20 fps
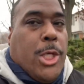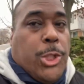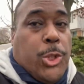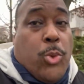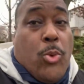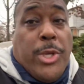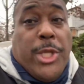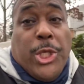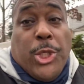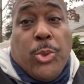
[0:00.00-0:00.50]

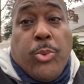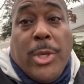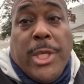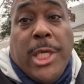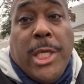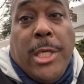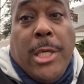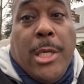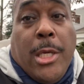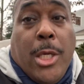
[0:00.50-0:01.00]

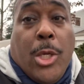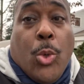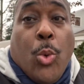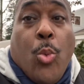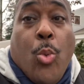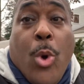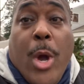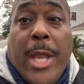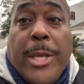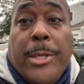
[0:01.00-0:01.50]
2021
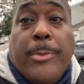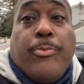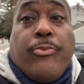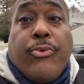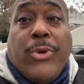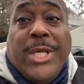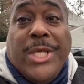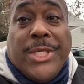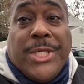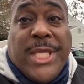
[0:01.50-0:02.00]

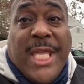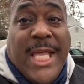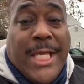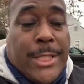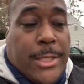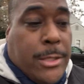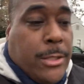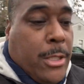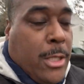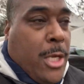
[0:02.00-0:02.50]

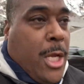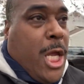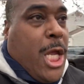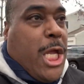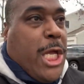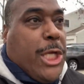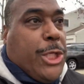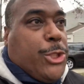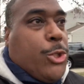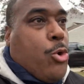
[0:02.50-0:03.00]
preseason,
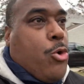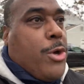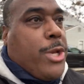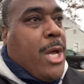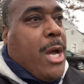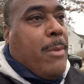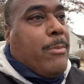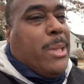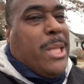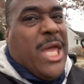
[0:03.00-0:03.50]
he tore it
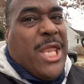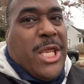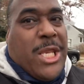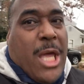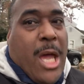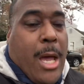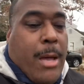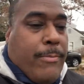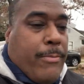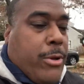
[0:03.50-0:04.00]
up, lit it
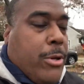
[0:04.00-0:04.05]
up.